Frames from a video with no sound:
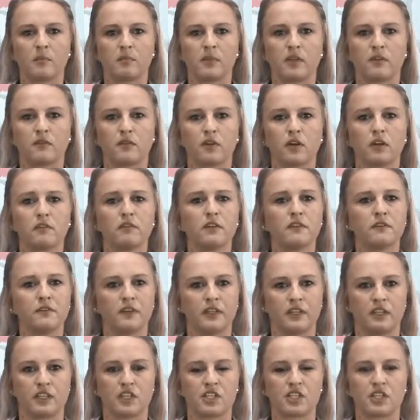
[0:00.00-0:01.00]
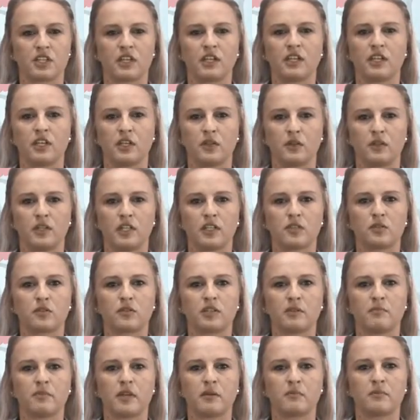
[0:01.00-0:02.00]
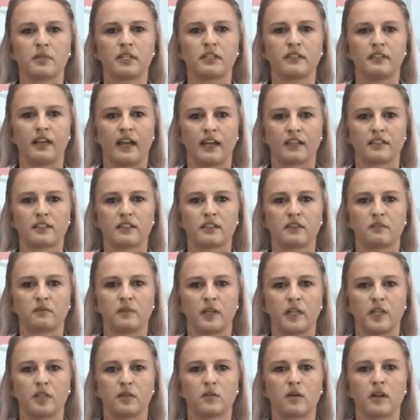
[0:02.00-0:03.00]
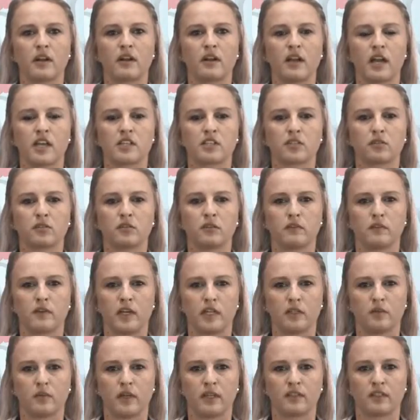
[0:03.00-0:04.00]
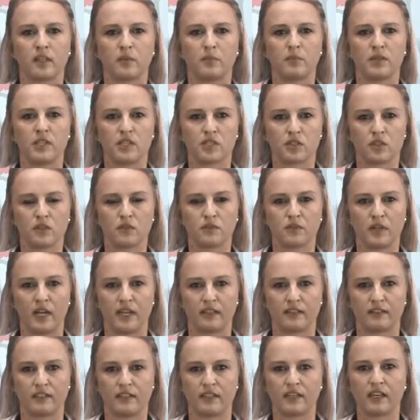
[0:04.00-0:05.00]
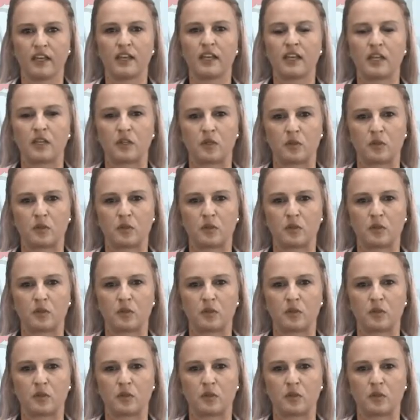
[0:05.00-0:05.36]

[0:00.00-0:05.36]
Before we finish, you need to remember that when you are asked to evaluate a piece of writing,